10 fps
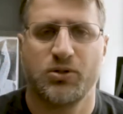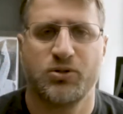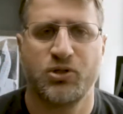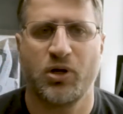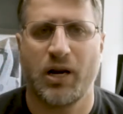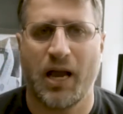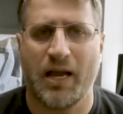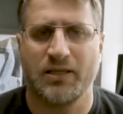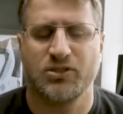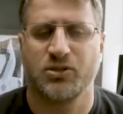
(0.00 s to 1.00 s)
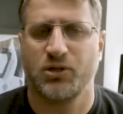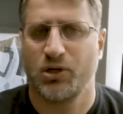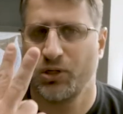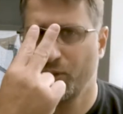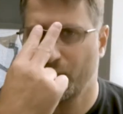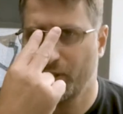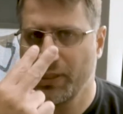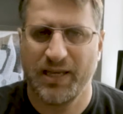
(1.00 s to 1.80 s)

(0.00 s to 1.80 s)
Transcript: to your eyes, so look.